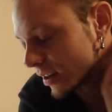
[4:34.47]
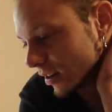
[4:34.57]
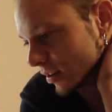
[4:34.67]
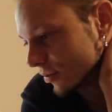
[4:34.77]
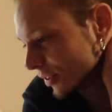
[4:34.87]

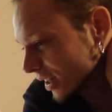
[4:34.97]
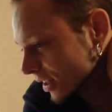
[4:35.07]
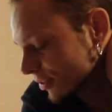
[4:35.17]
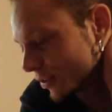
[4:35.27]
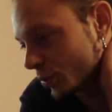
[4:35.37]
of
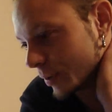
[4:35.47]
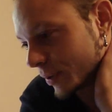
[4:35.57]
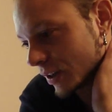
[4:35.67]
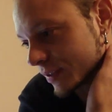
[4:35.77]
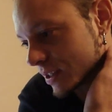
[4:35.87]
a few people
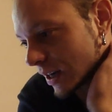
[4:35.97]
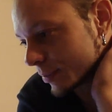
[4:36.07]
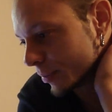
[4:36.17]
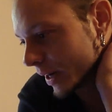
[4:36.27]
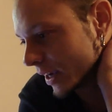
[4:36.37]
off the top
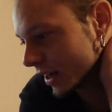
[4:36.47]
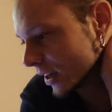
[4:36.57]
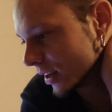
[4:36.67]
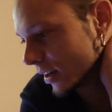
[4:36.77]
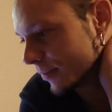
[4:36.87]
of my
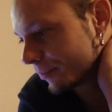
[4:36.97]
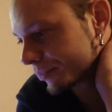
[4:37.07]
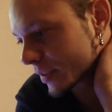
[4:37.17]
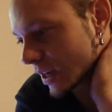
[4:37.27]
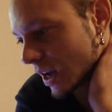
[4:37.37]
head.
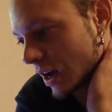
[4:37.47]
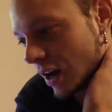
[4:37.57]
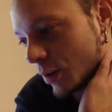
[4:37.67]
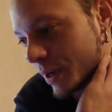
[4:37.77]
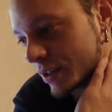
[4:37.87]

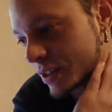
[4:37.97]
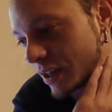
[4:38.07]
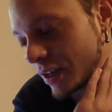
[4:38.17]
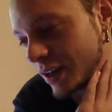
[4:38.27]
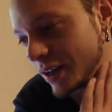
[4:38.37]
How about
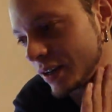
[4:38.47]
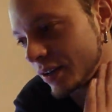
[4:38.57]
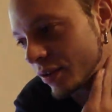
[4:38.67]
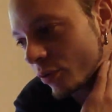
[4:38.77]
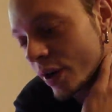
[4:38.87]

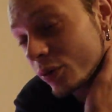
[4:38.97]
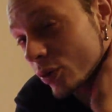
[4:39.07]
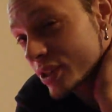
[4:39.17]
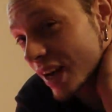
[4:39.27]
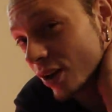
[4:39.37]

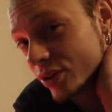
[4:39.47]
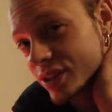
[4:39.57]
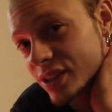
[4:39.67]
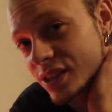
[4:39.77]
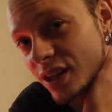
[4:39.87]
Ringrose
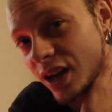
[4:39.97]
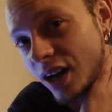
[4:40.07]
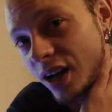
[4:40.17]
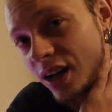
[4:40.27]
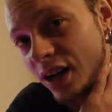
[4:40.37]
House?
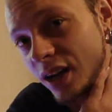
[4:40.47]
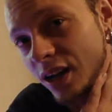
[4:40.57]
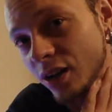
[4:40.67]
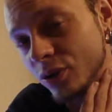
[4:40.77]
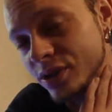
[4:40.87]

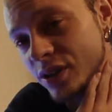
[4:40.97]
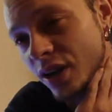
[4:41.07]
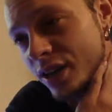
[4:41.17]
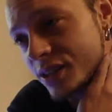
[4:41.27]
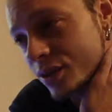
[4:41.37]
Was
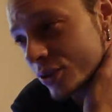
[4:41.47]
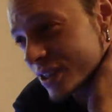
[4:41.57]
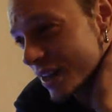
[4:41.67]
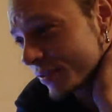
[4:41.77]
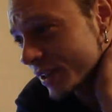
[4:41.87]

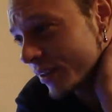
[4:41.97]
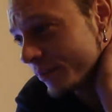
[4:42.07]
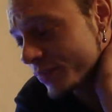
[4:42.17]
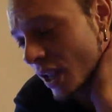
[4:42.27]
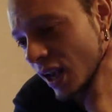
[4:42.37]
07,
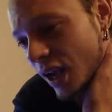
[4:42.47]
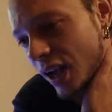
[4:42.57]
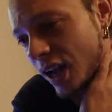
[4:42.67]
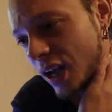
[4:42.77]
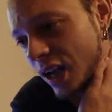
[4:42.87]

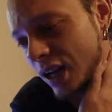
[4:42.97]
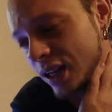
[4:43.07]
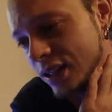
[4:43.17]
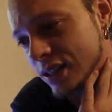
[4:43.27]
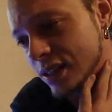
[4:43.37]

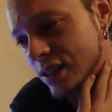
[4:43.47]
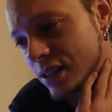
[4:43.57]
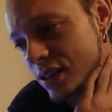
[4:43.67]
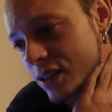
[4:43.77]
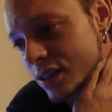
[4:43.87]
and
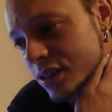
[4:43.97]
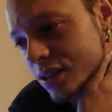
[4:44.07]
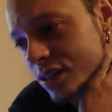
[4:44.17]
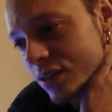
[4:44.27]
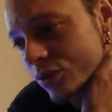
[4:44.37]

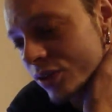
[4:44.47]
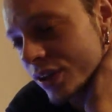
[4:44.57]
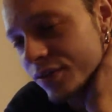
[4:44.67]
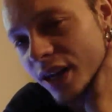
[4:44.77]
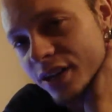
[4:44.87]

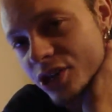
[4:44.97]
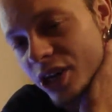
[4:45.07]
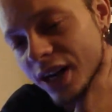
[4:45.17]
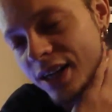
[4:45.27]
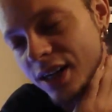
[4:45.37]
give that a
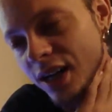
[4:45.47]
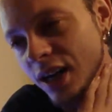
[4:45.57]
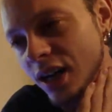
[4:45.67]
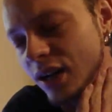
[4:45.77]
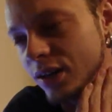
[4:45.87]
shot.
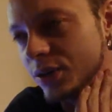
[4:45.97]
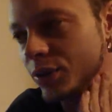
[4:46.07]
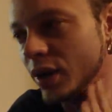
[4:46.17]
Who